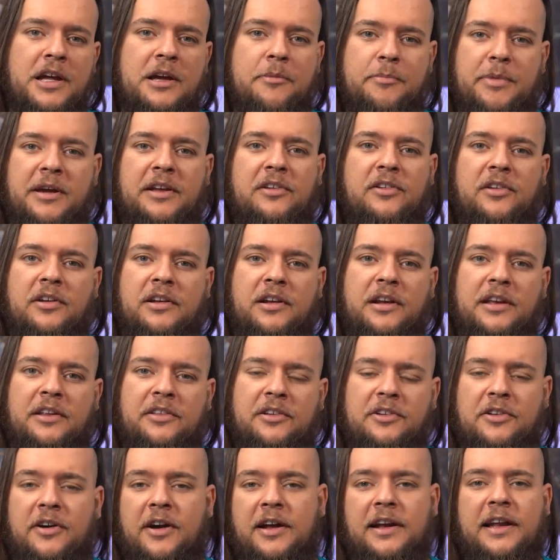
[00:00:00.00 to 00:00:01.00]
Basically,
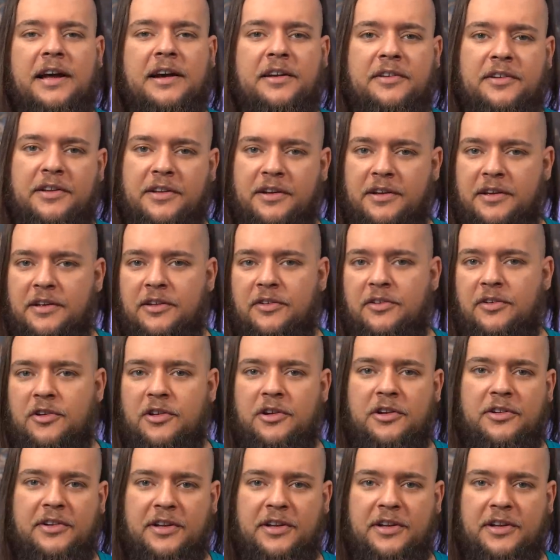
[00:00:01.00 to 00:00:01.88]
the dialectic is going to